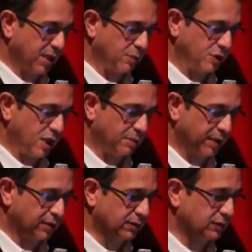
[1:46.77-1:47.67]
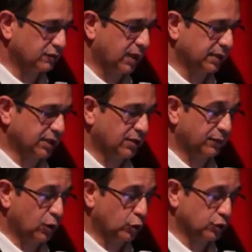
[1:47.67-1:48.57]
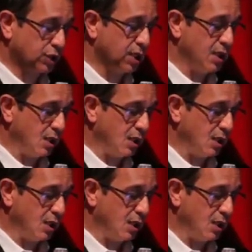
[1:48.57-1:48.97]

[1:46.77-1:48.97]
chemotherapy-induced drugs, and of course